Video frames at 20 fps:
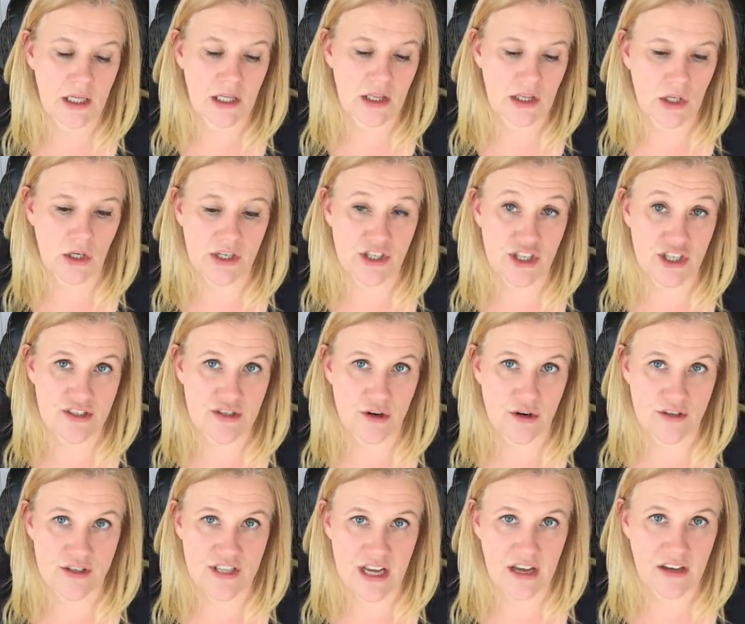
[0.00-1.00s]
launches
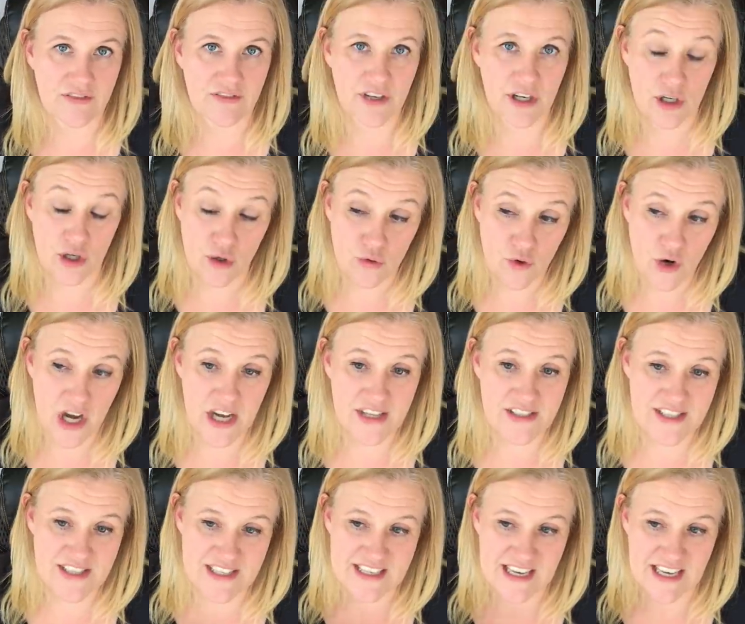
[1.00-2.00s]
herself
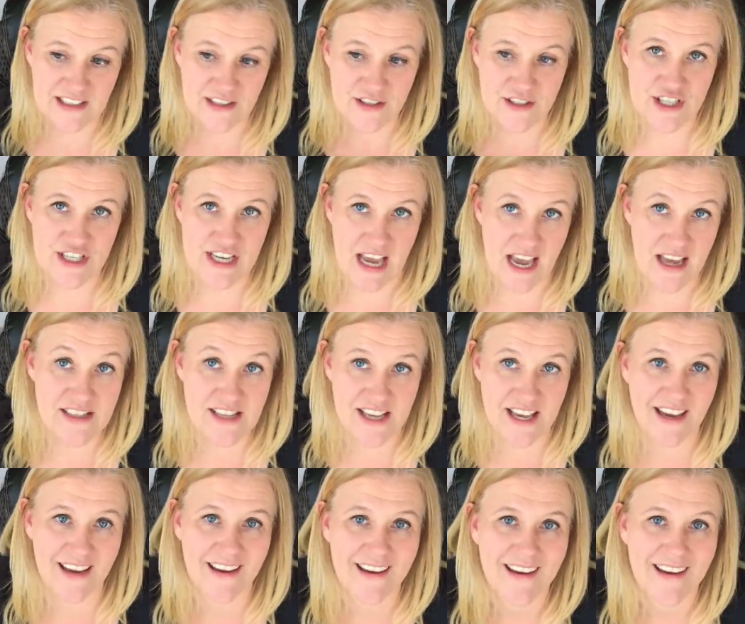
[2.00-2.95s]
across the teller's desk